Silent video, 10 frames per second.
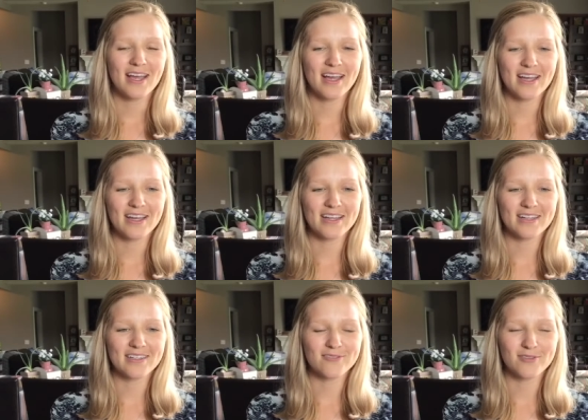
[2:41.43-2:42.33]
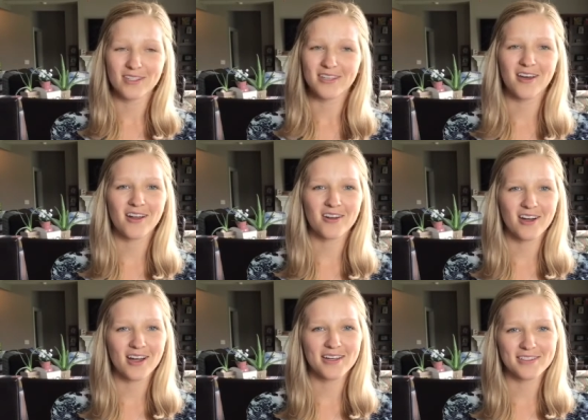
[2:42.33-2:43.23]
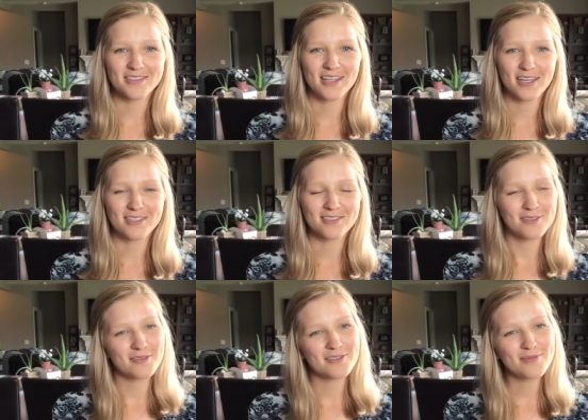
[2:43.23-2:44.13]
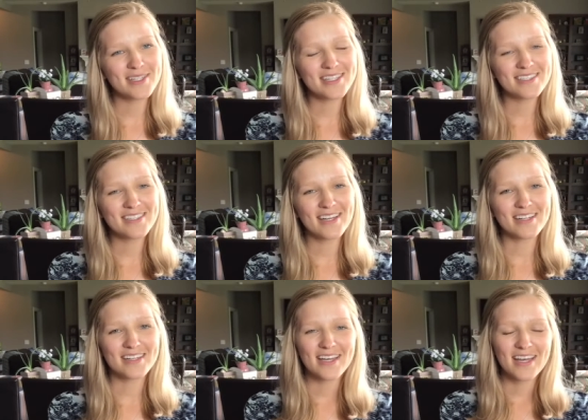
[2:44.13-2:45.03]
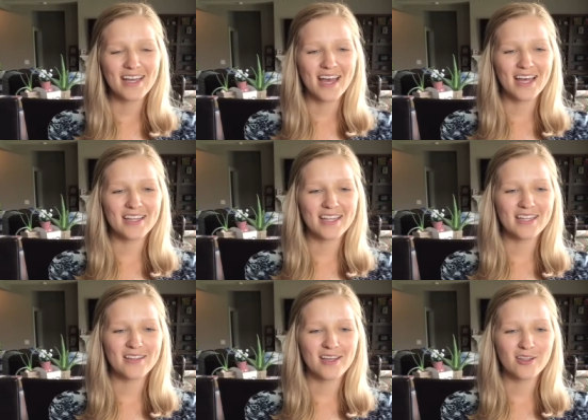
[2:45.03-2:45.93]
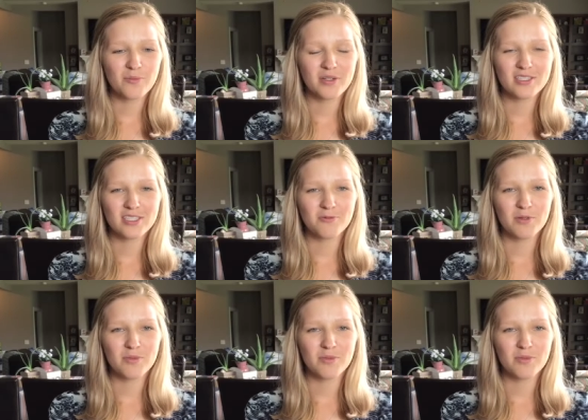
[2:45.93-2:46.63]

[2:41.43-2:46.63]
and really caught our eyes, and so we're pretty excited. And then the other person we